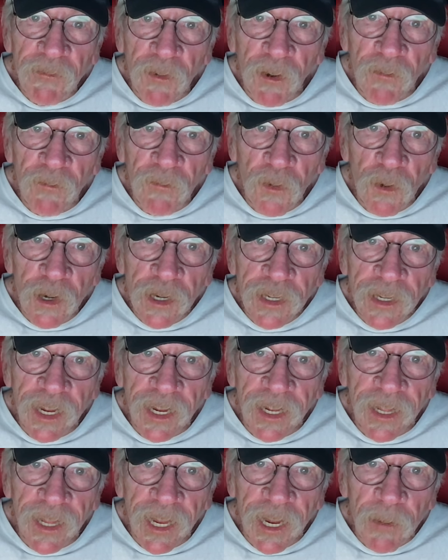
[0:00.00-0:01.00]
for
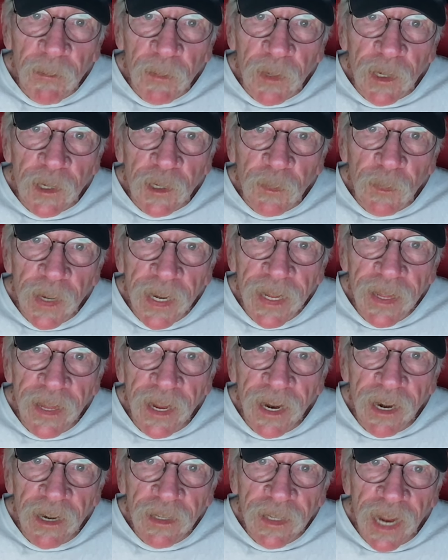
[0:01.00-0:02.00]
forcing them to spend
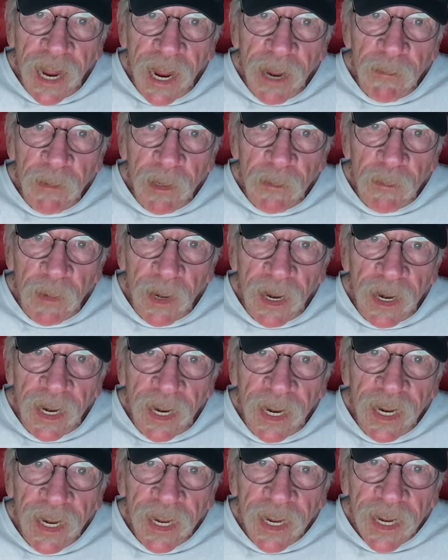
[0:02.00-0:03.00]
their time and
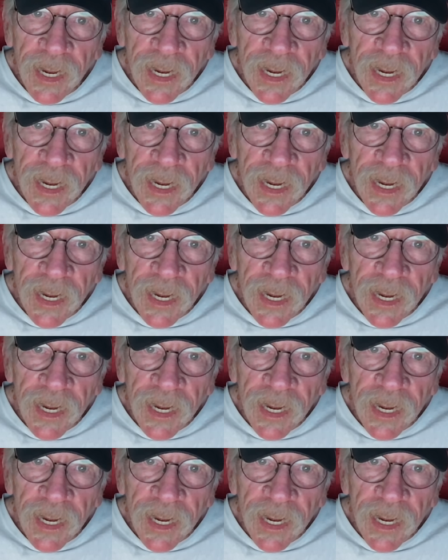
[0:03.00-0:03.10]
money